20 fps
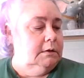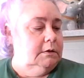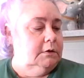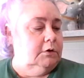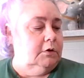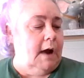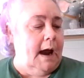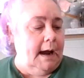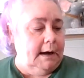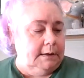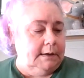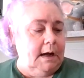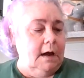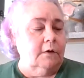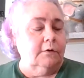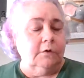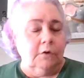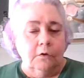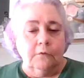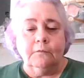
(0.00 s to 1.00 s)
Track
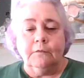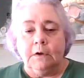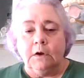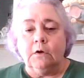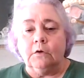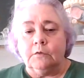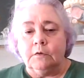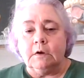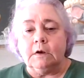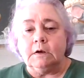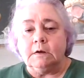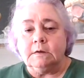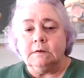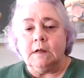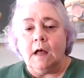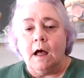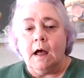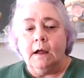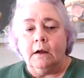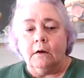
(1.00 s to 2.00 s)
down your fears and
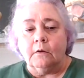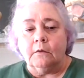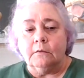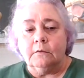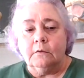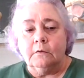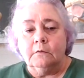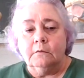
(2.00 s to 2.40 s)
desires.